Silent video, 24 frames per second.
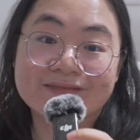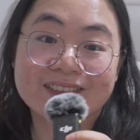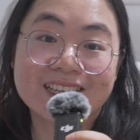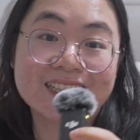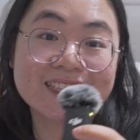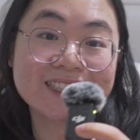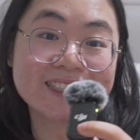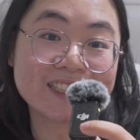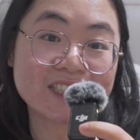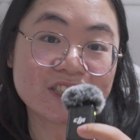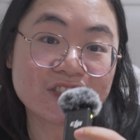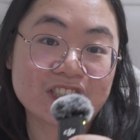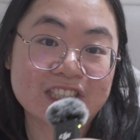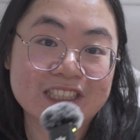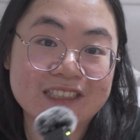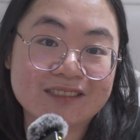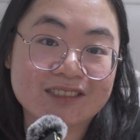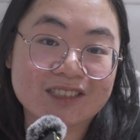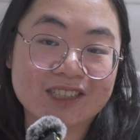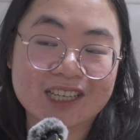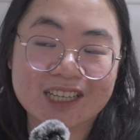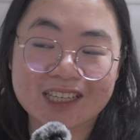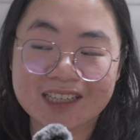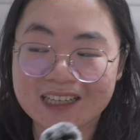At least they tried.
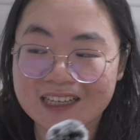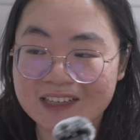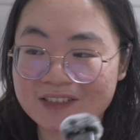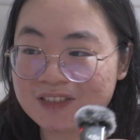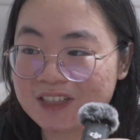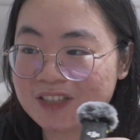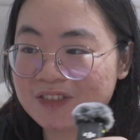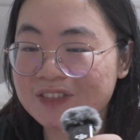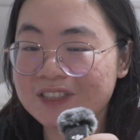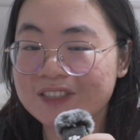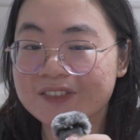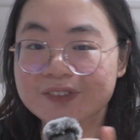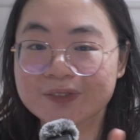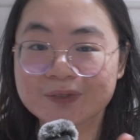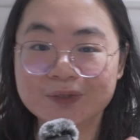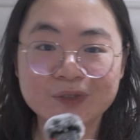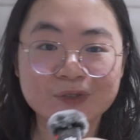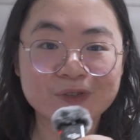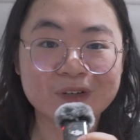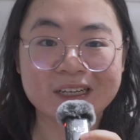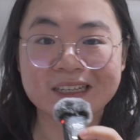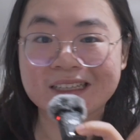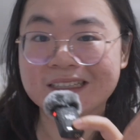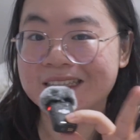Okay, I'll give them
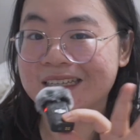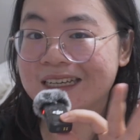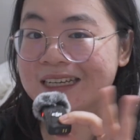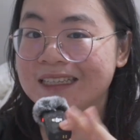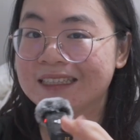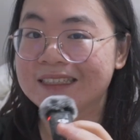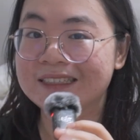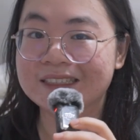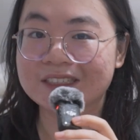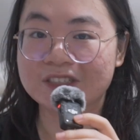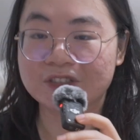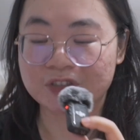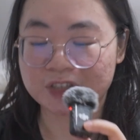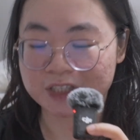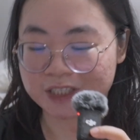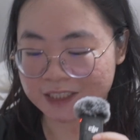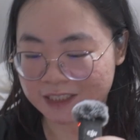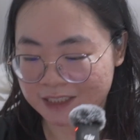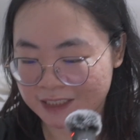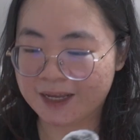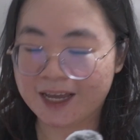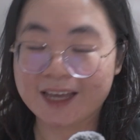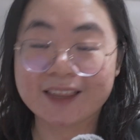credit that at least they tried.